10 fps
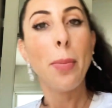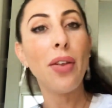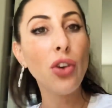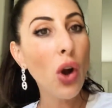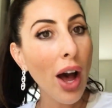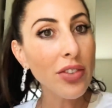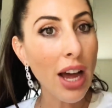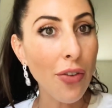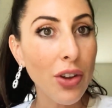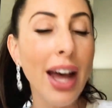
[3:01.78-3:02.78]
But if you don't have
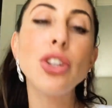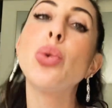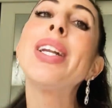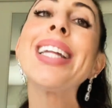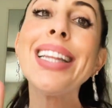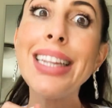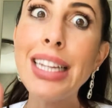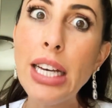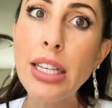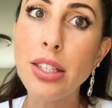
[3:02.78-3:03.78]
time for that, do it at
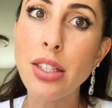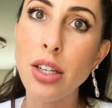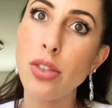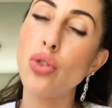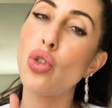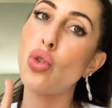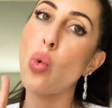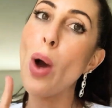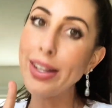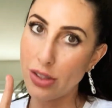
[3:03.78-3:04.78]
least 2
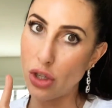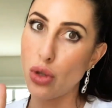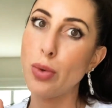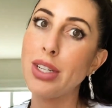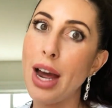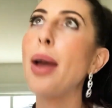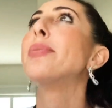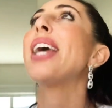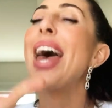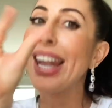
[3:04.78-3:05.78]
to 3
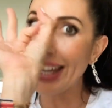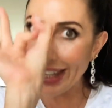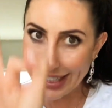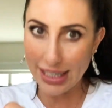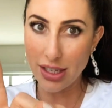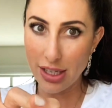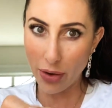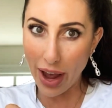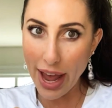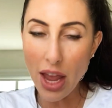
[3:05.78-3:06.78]
times, at least,
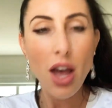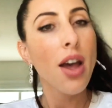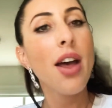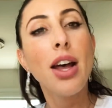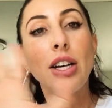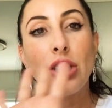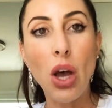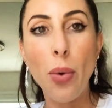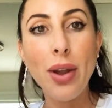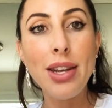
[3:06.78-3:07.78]
okay?
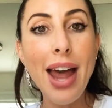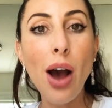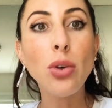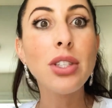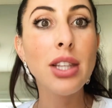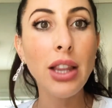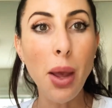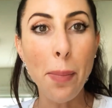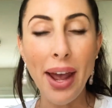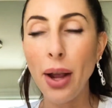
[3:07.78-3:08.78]
So now,
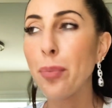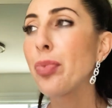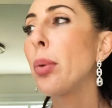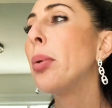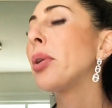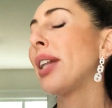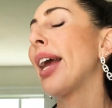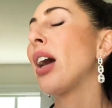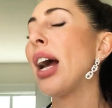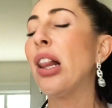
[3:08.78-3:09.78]
sleeping. People are
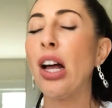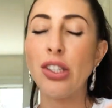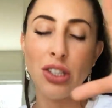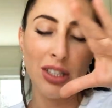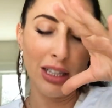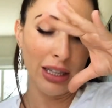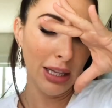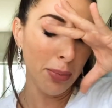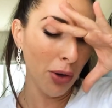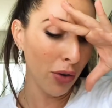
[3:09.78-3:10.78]
I lost
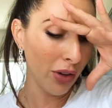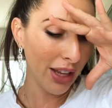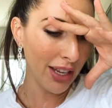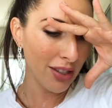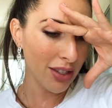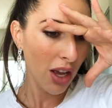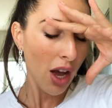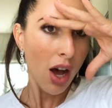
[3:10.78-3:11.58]
sleep over this.